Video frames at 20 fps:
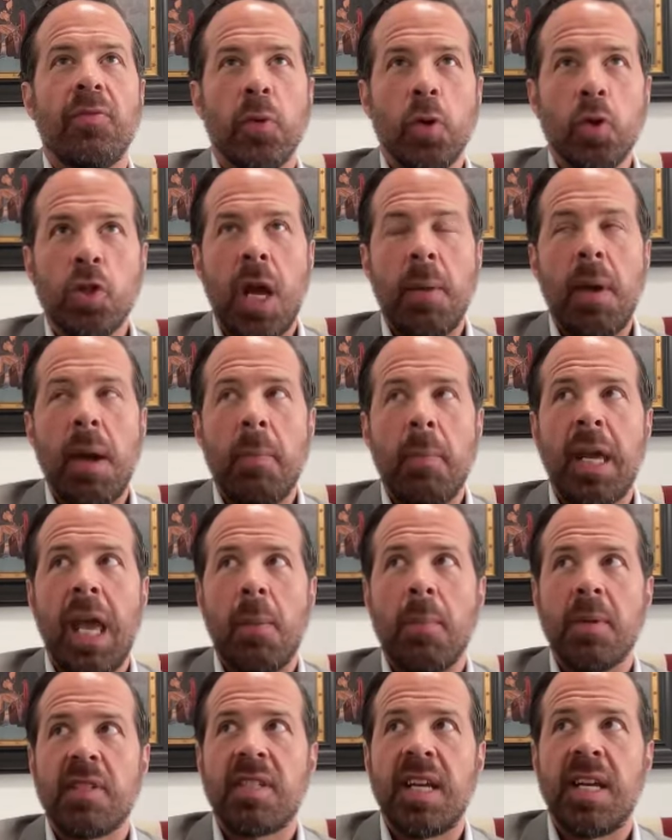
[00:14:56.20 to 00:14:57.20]
first time I
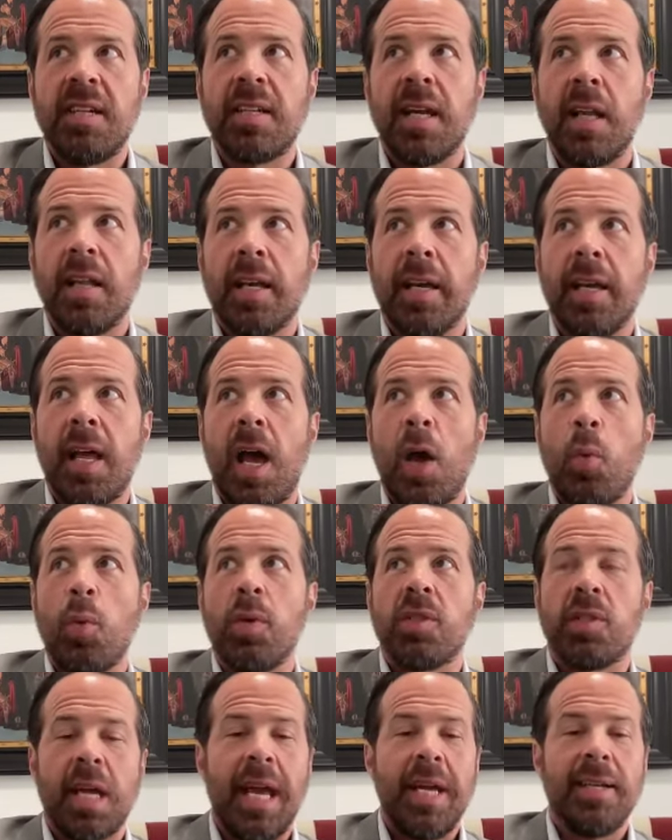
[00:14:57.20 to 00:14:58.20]
became a state delegate, I
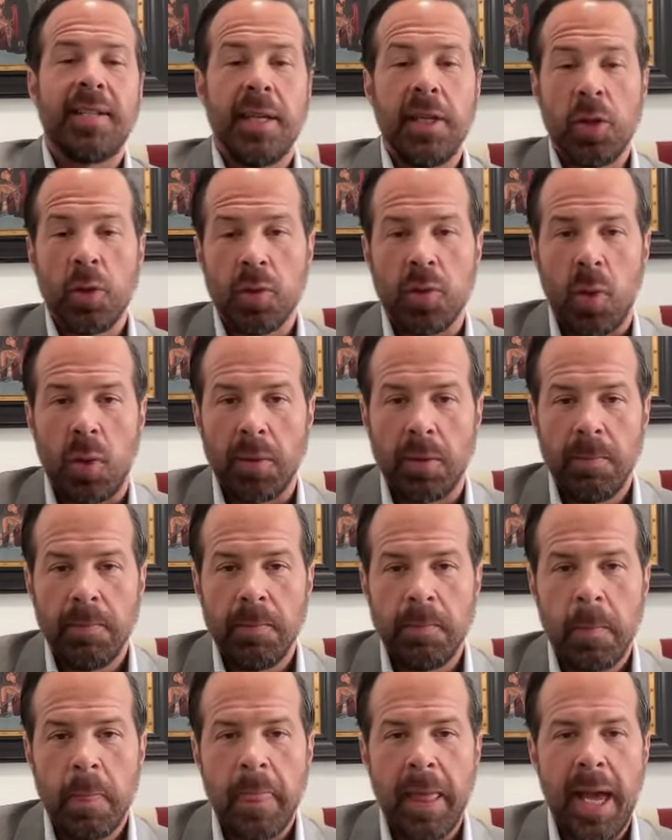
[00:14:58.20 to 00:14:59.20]
was 18 years old.
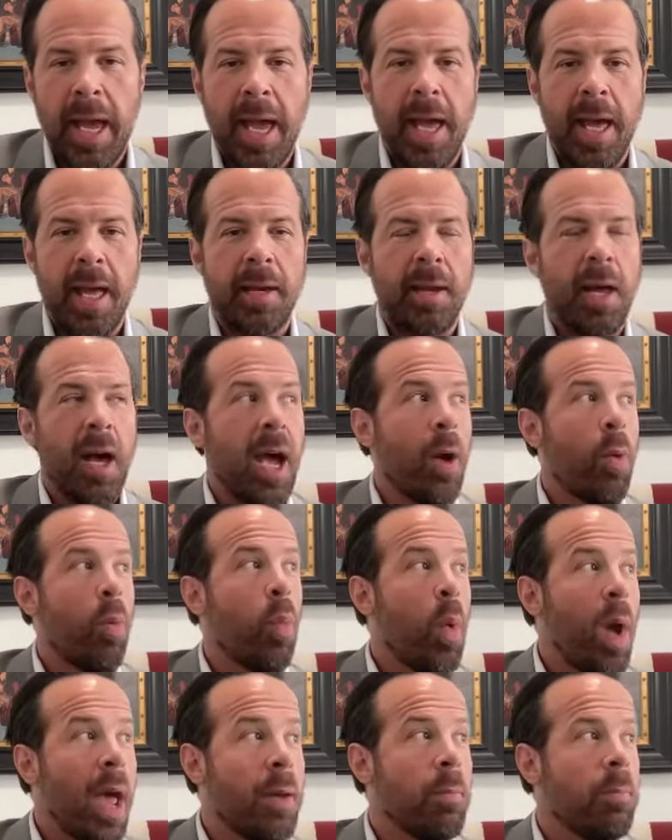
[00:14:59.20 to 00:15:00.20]
And I
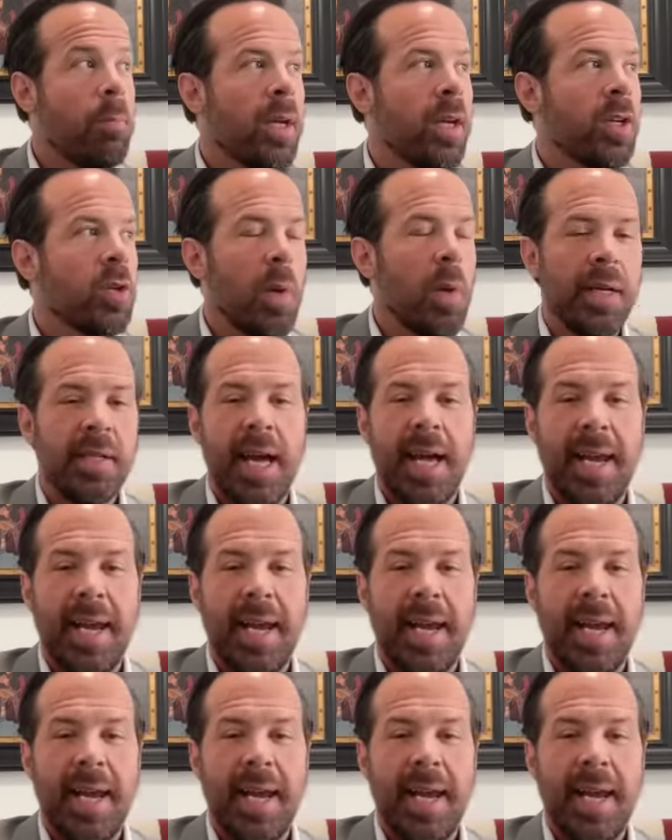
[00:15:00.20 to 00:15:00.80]
went because my dad